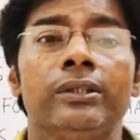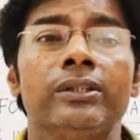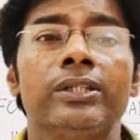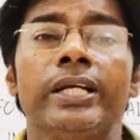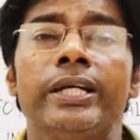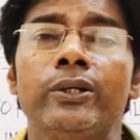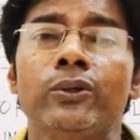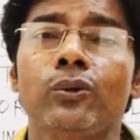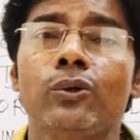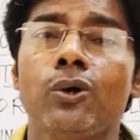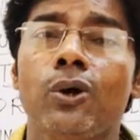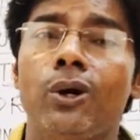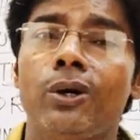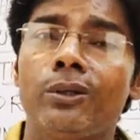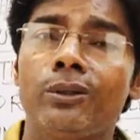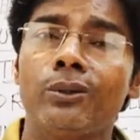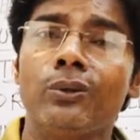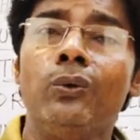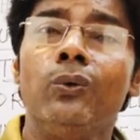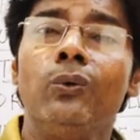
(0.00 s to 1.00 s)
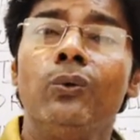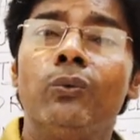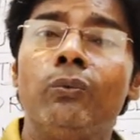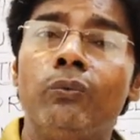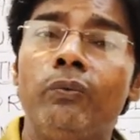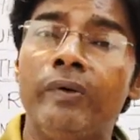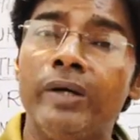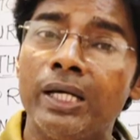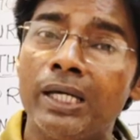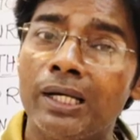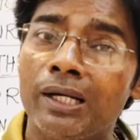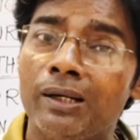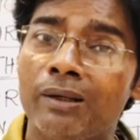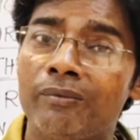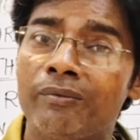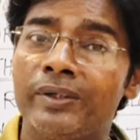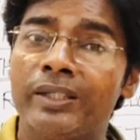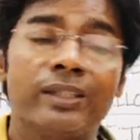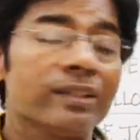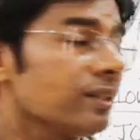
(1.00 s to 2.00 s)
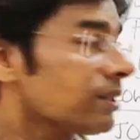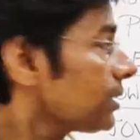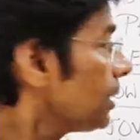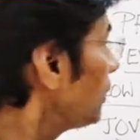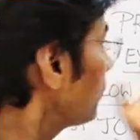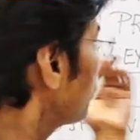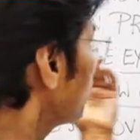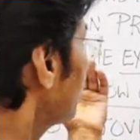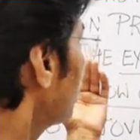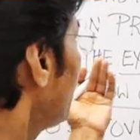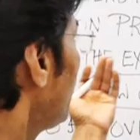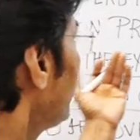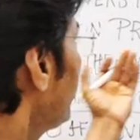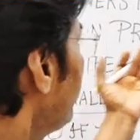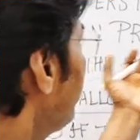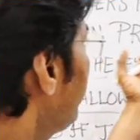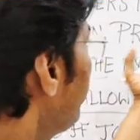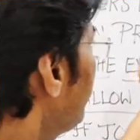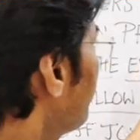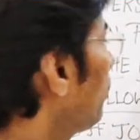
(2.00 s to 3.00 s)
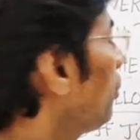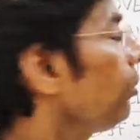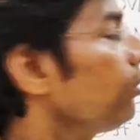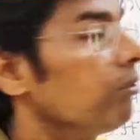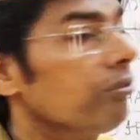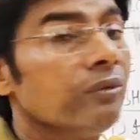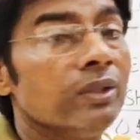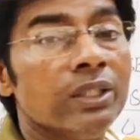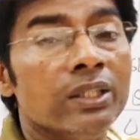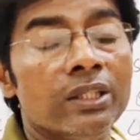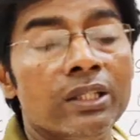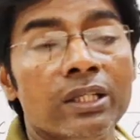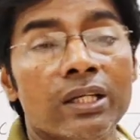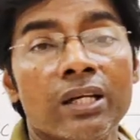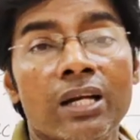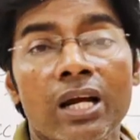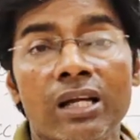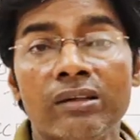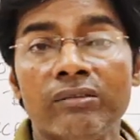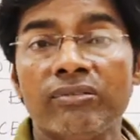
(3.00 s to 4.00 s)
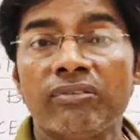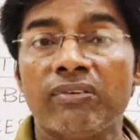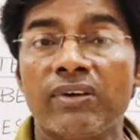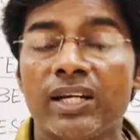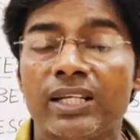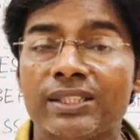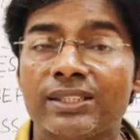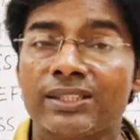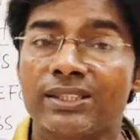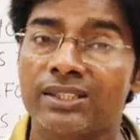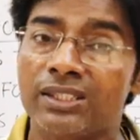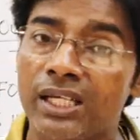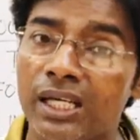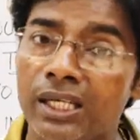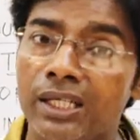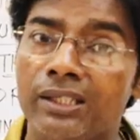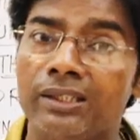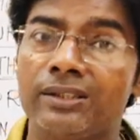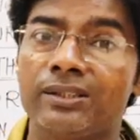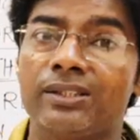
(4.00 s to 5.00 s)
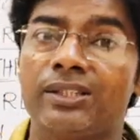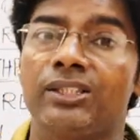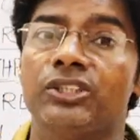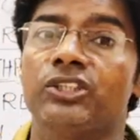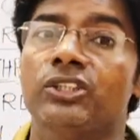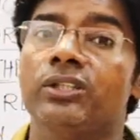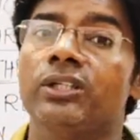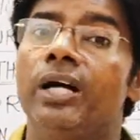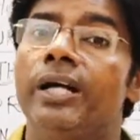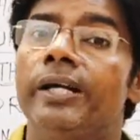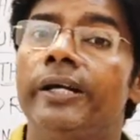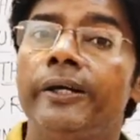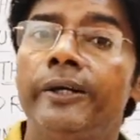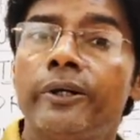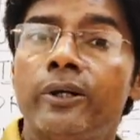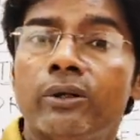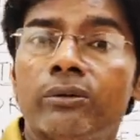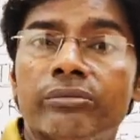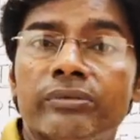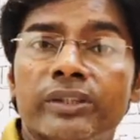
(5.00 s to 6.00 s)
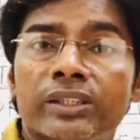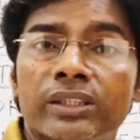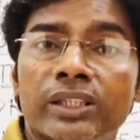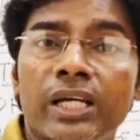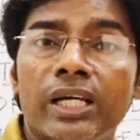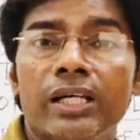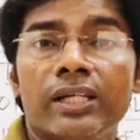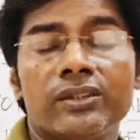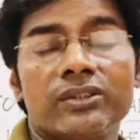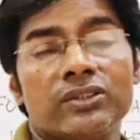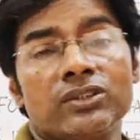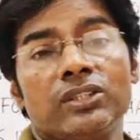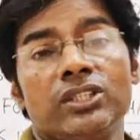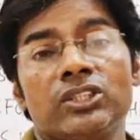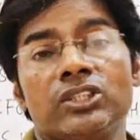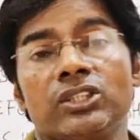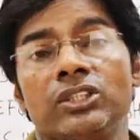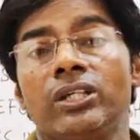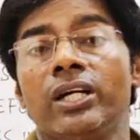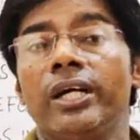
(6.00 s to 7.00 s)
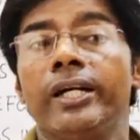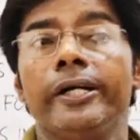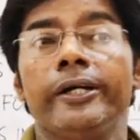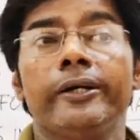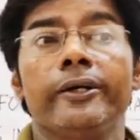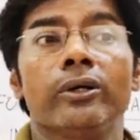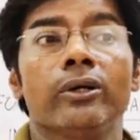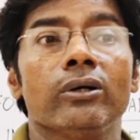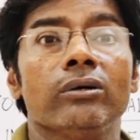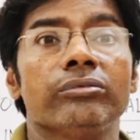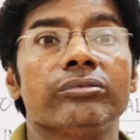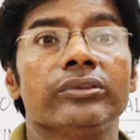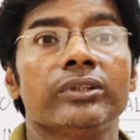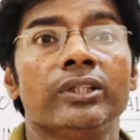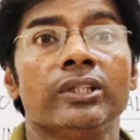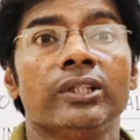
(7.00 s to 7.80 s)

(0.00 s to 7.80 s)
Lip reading: they do not go well with such kind of lifeless things, such kind of things, such kind of